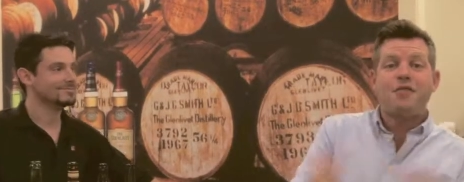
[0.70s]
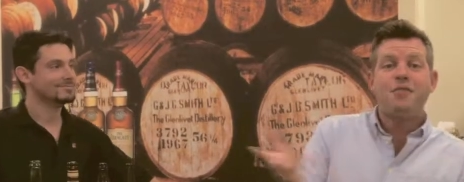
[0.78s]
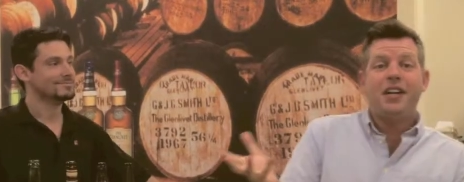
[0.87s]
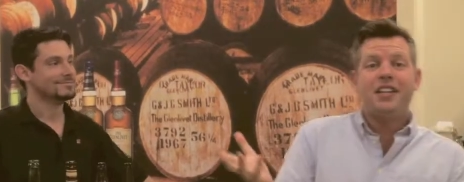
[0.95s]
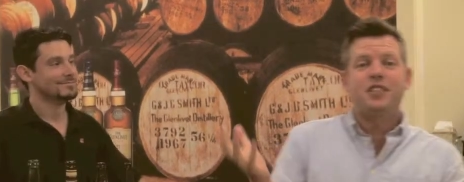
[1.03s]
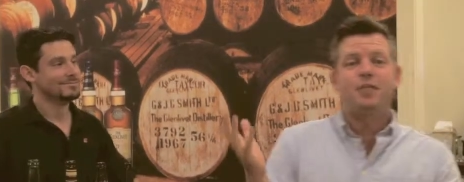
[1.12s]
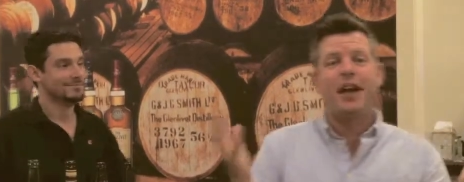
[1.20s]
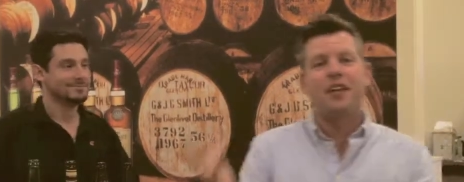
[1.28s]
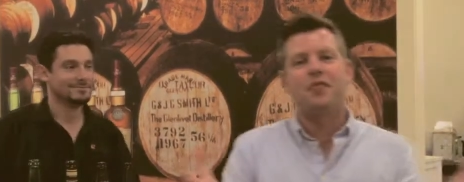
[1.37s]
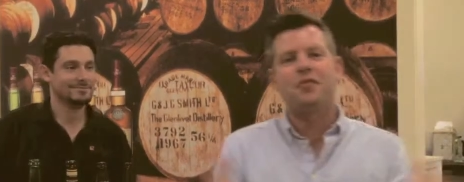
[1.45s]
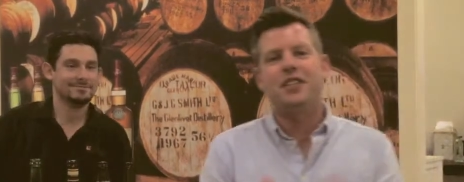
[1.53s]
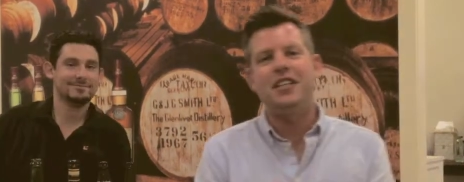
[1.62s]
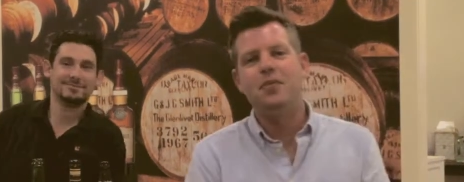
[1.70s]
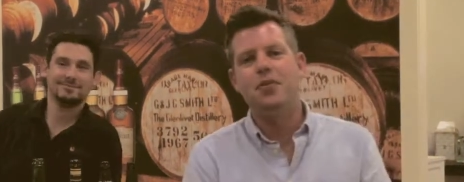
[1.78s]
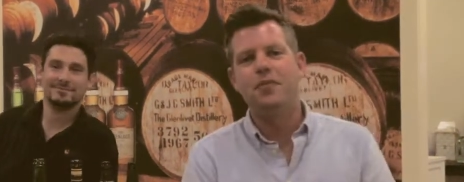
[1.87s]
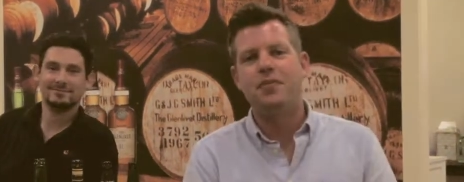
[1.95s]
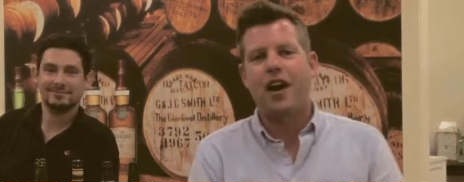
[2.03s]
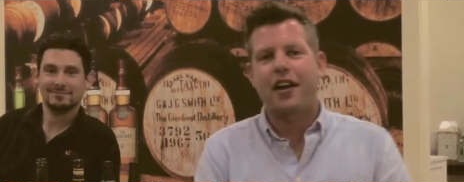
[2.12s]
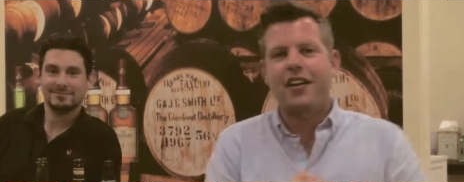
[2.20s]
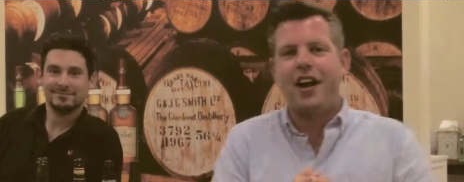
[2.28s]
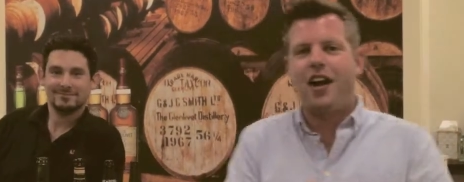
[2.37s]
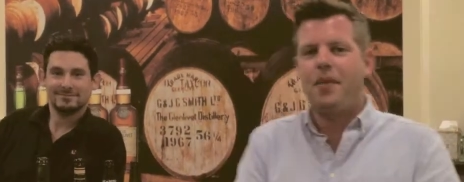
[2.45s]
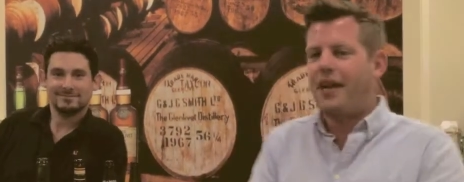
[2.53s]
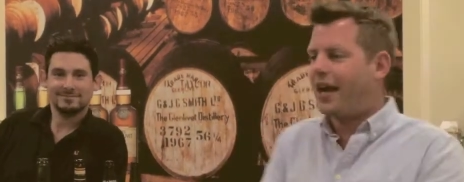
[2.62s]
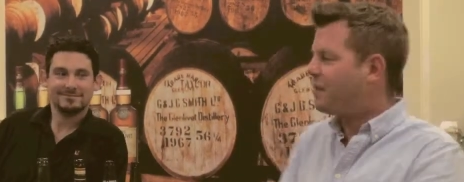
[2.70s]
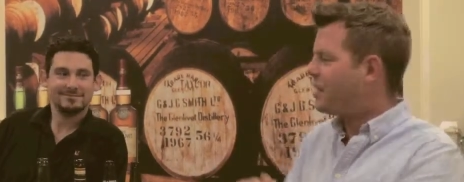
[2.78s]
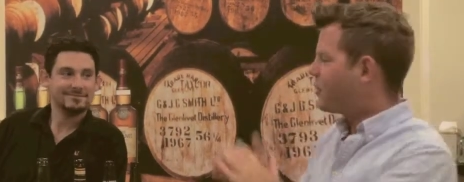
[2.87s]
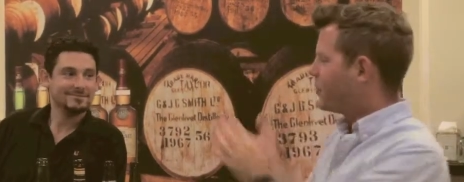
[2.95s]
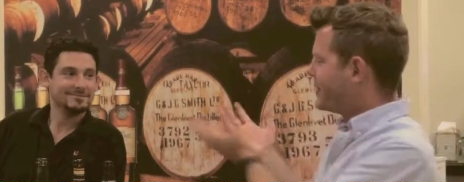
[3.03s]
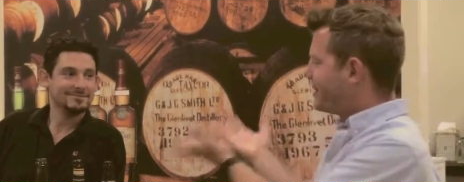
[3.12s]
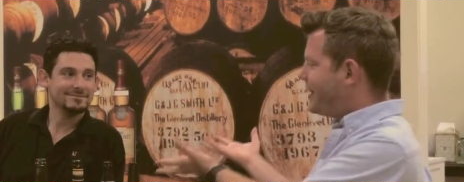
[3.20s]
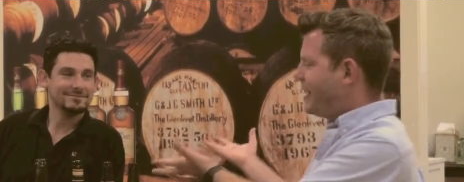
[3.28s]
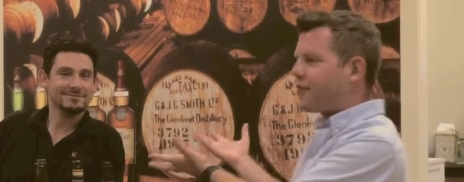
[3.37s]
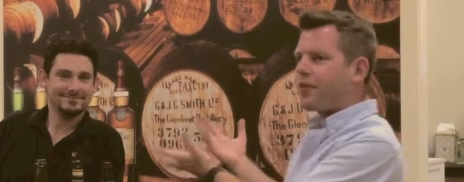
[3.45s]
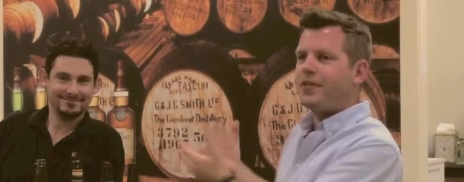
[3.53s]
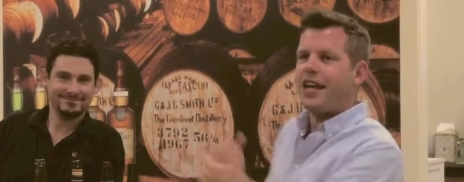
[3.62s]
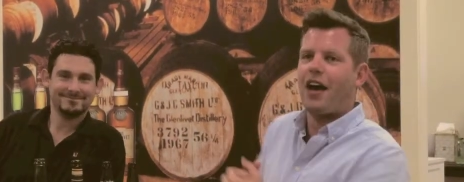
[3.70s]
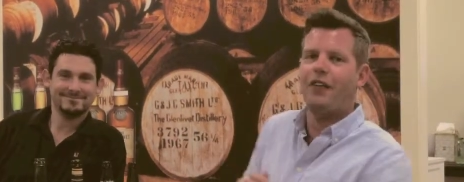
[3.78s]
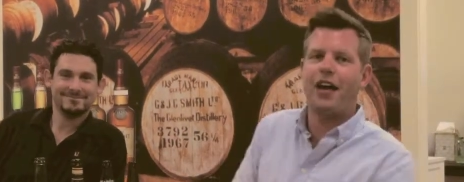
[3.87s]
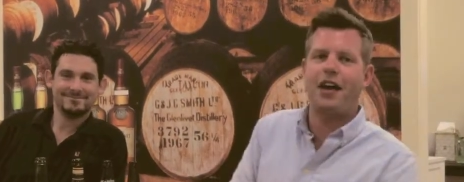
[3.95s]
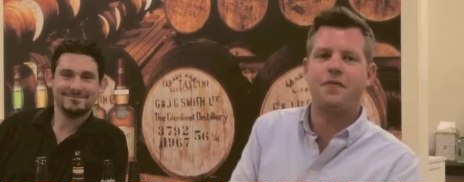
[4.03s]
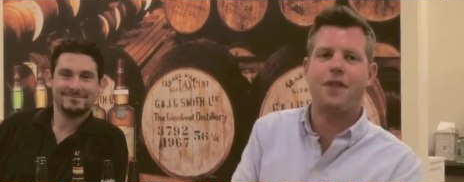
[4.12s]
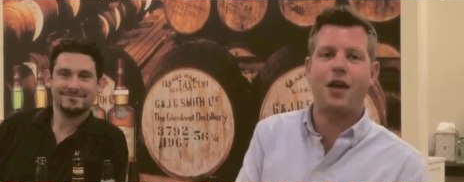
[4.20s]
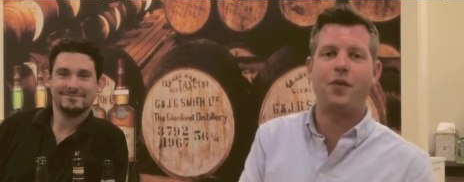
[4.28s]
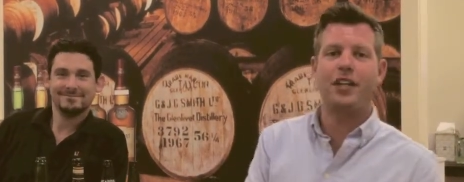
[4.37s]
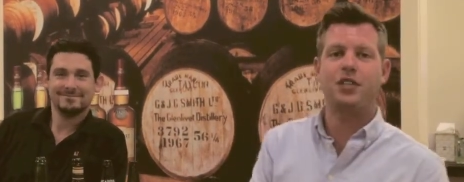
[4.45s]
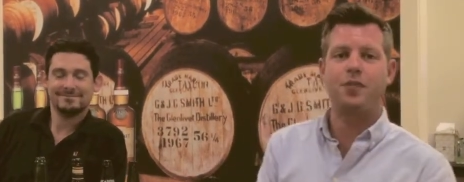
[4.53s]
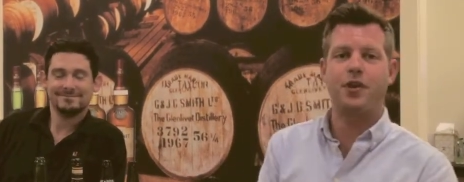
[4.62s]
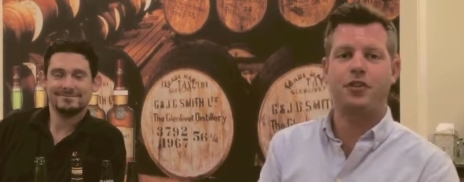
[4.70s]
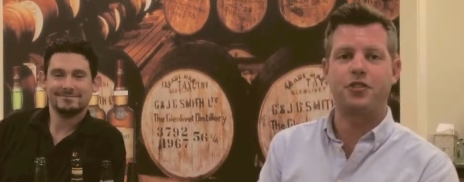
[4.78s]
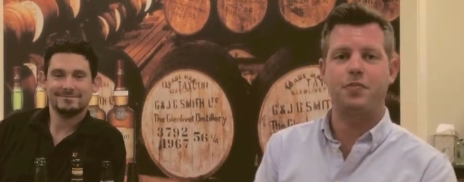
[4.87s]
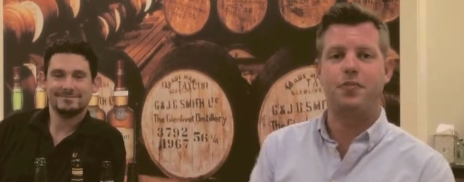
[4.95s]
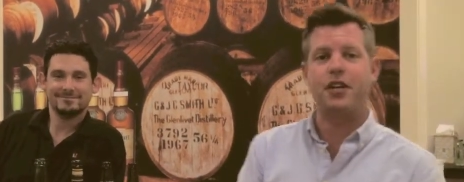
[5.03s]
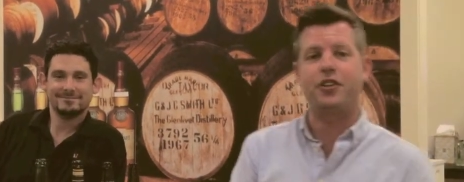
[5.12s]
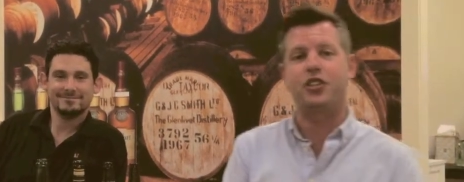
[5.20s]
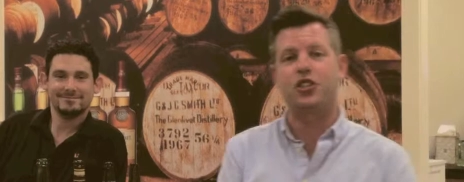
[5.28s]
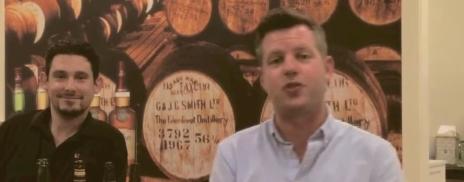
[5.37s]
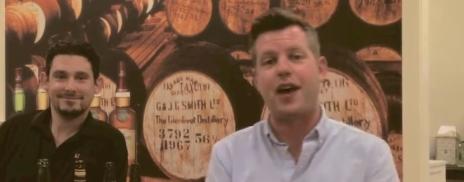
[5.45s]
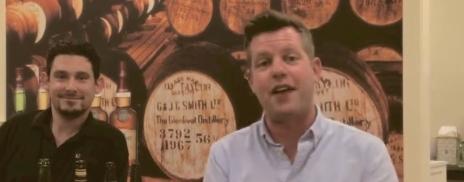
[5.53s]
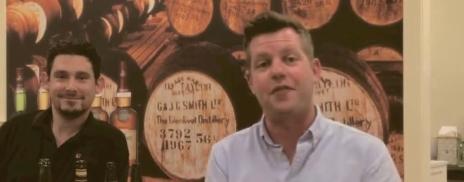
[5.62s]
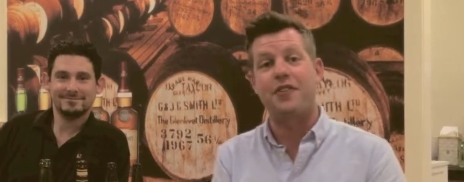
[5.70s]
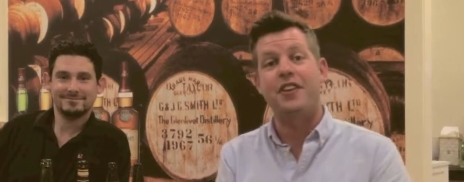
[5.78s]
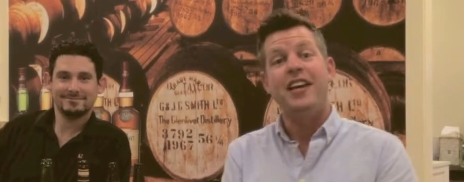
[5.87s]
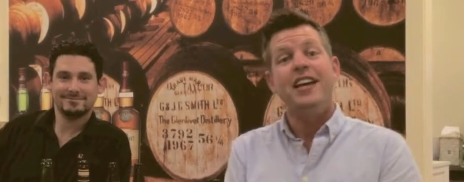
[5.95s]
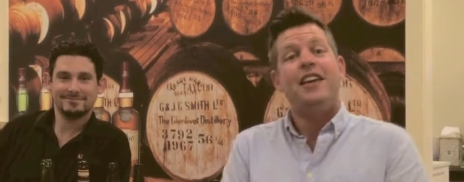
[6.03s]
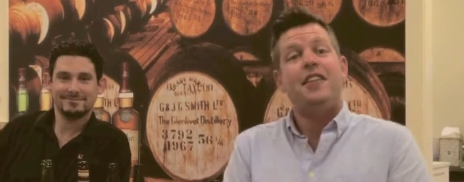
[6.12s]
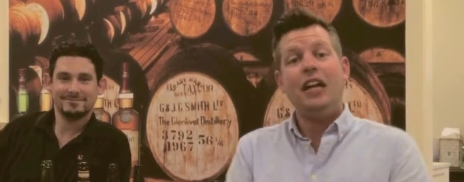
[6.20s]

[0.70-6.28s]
Speaker 1: everybody, it's Begley from c t boom dot com, and I'm here with Steve from Town Line Fine Wine Spirits and Beer in Stratford.